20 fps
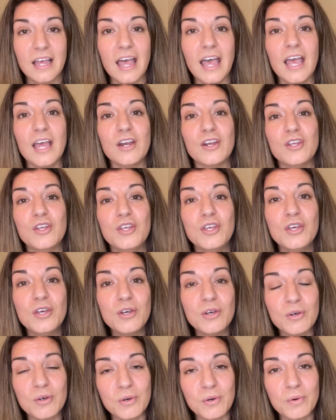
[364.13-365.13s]
And
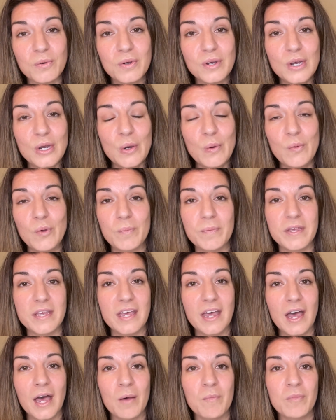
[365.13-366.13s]
you will
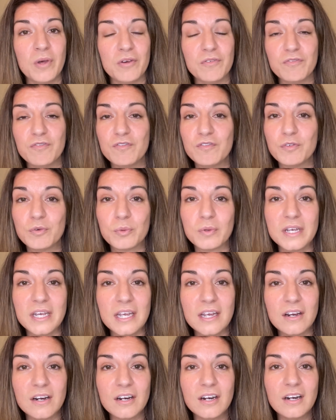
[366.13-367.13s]
become
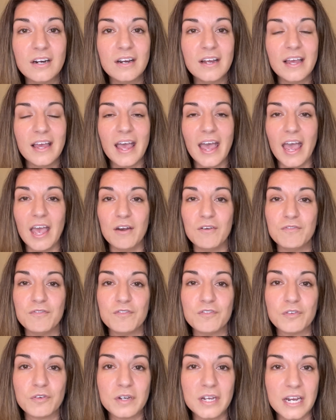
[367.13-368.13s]
freer and
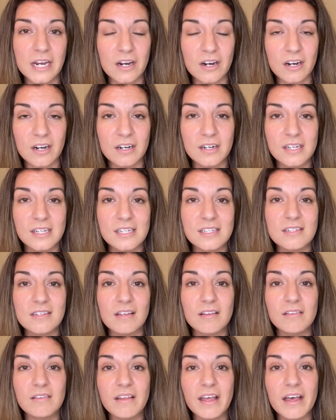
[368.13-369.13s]
freer
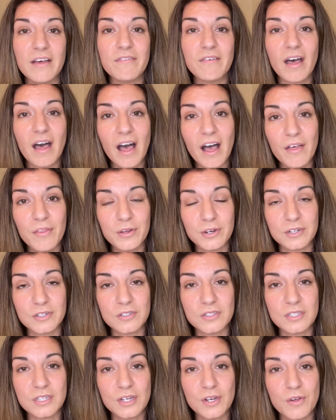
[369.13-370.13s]
to love
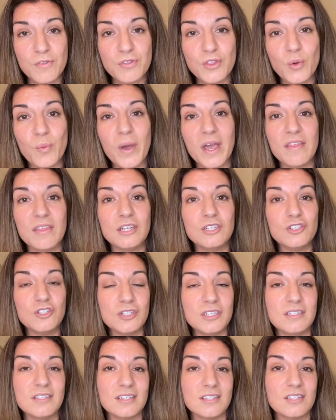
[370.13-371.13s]
others the way that
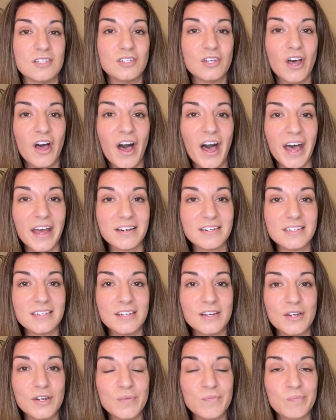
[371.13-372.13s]
Jesus taught,
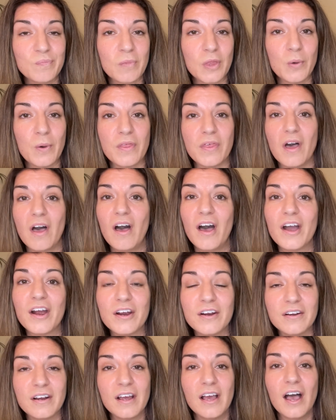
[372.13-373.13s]
with a
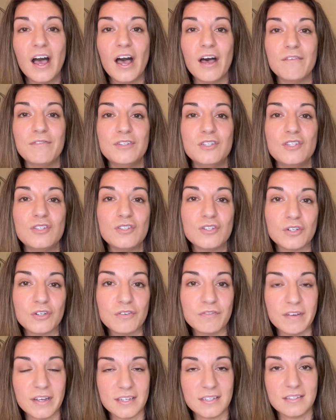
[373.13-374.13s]
heart of
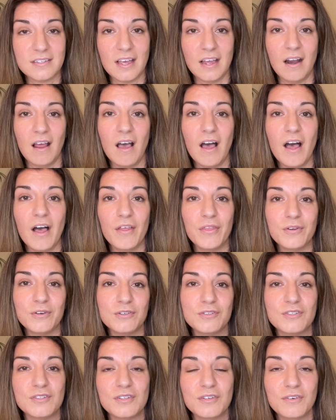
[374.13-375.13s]
service and
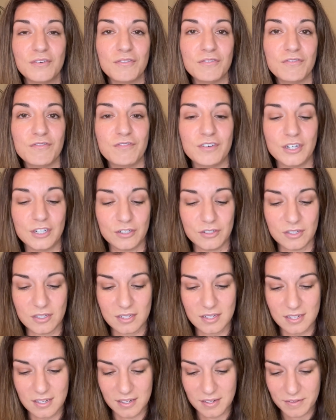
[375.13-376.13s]
others
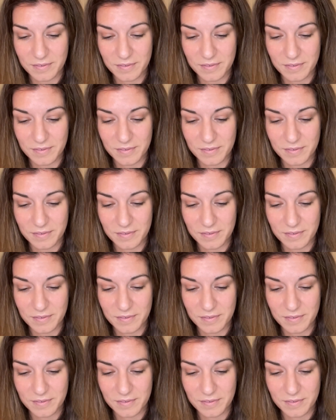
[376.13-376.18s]
first.